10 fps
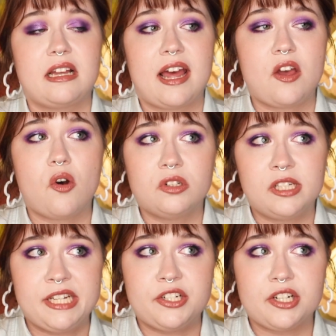I
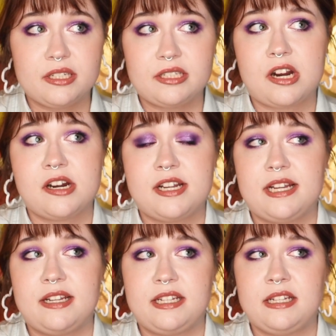only just
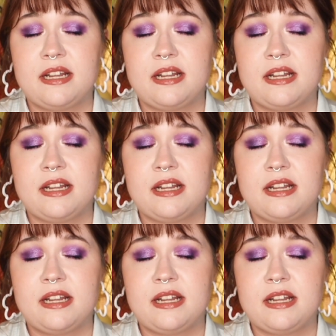started